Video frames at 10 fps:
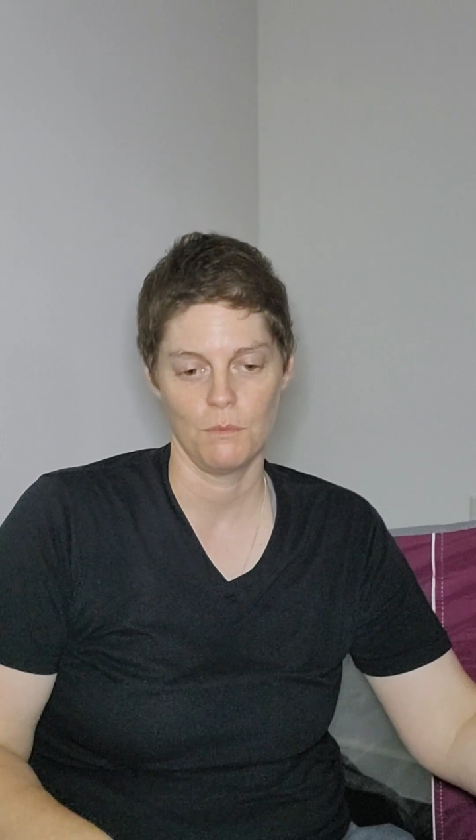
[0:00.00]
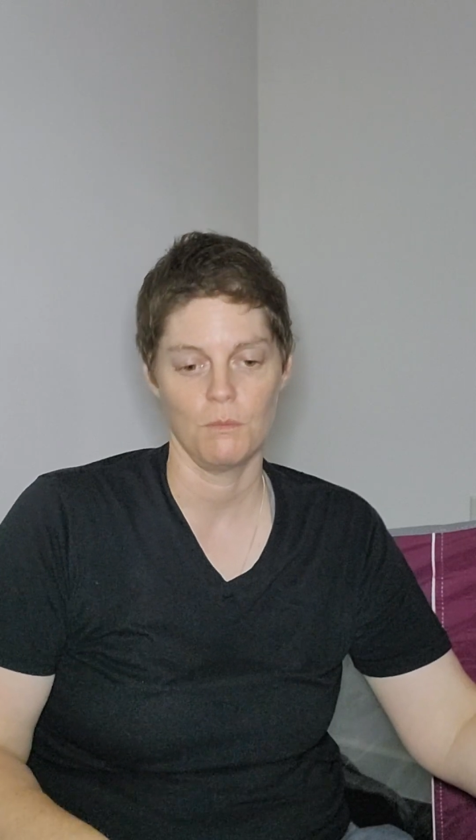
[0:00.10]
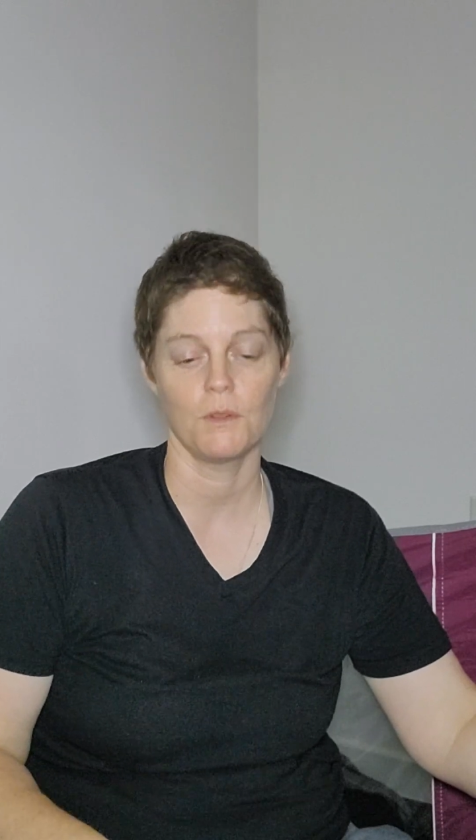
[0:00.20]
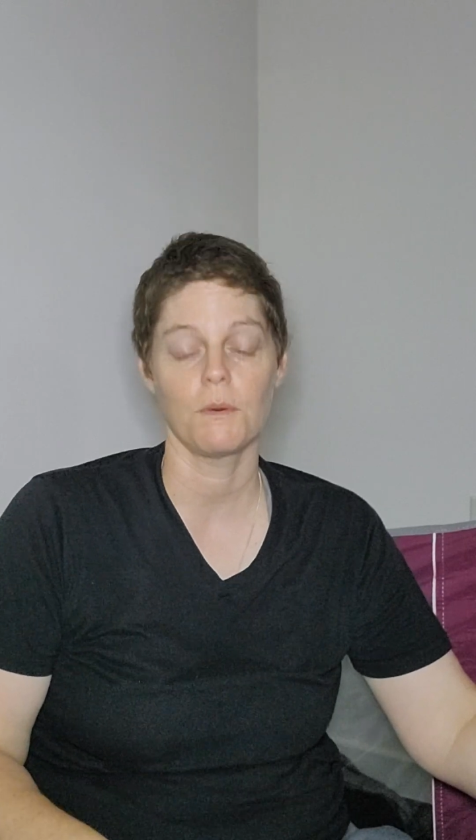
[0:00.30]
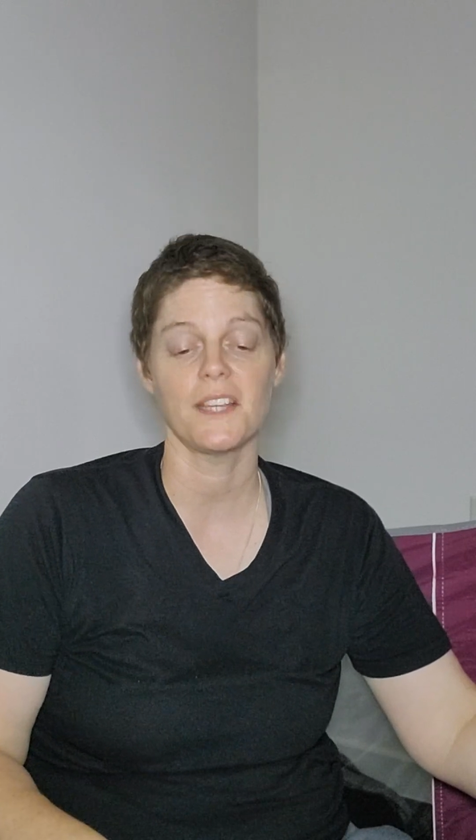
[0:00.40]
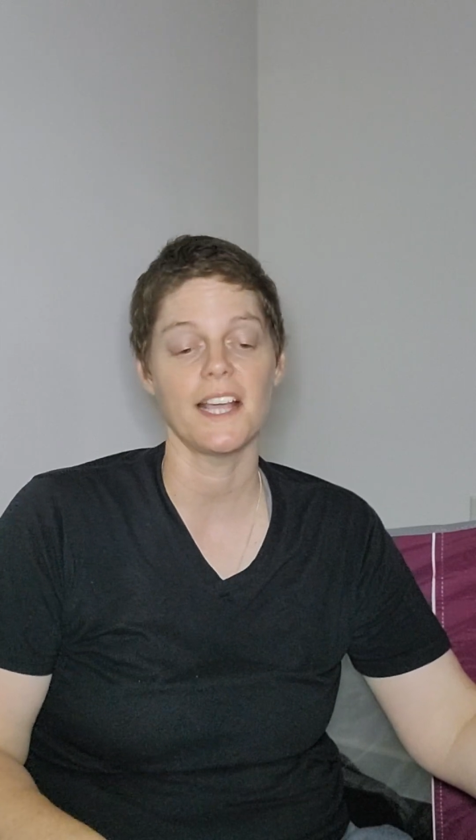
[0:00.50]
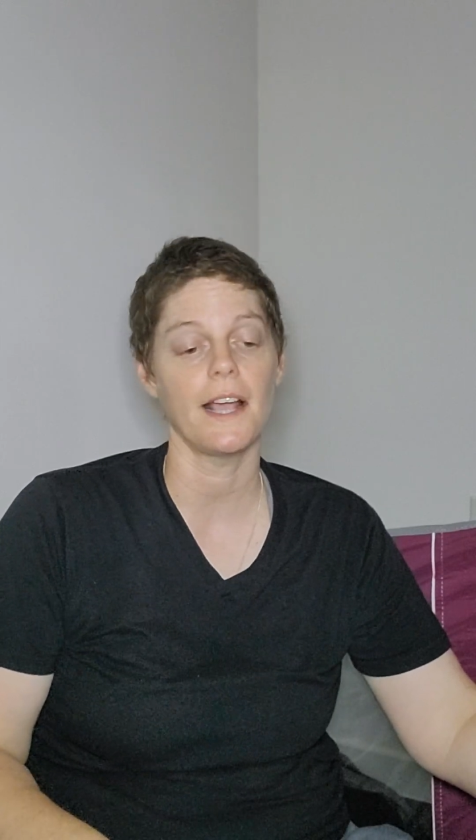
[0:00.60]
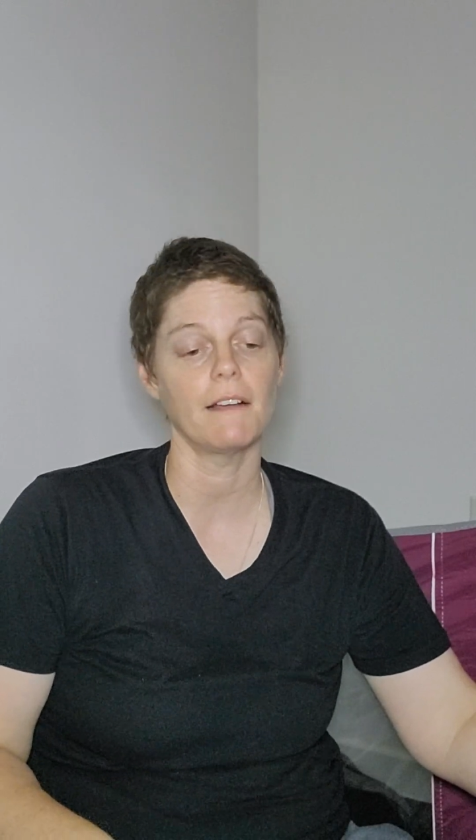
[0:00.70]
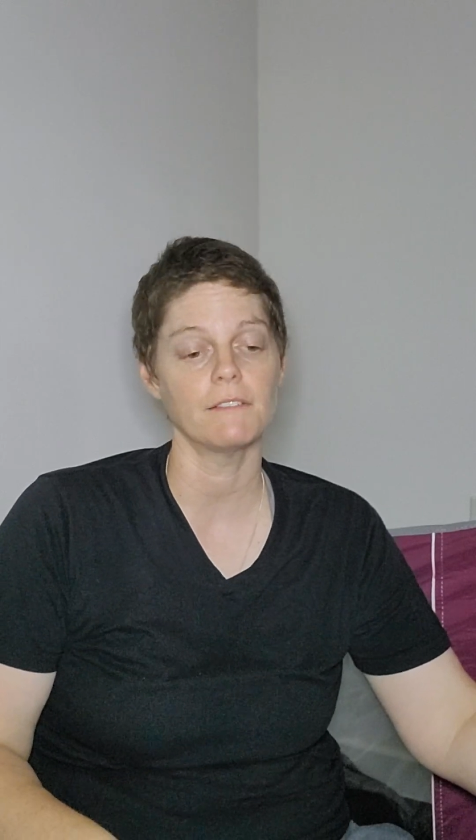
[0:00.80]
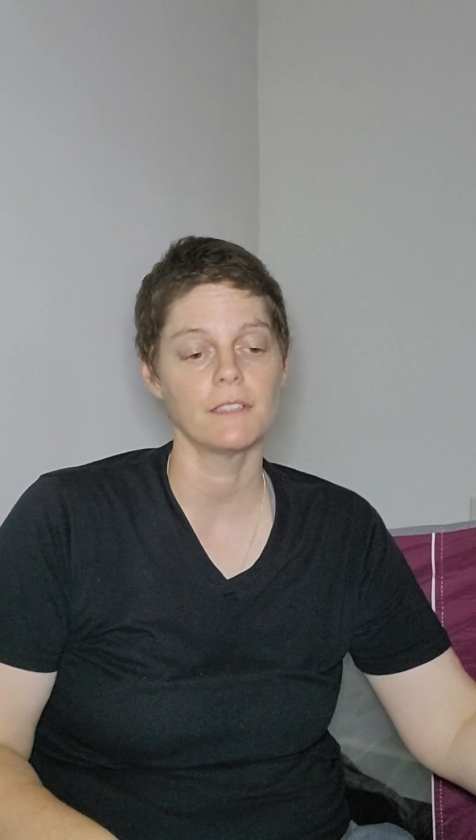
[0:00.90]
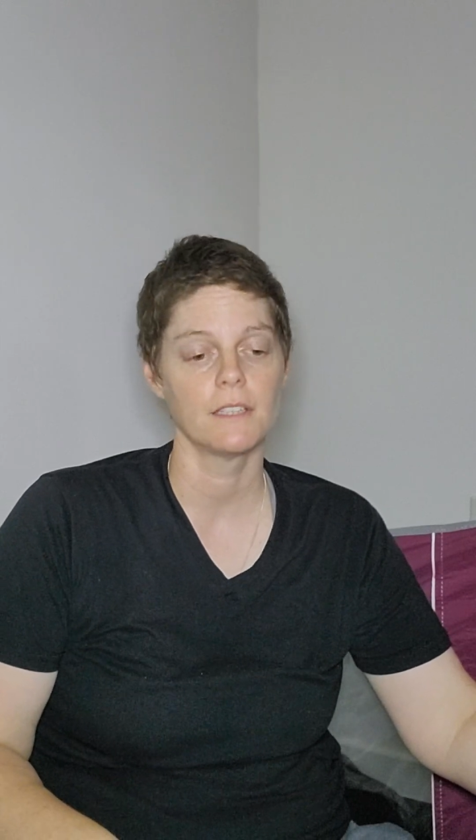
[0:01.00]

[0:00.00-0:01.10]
with what they have.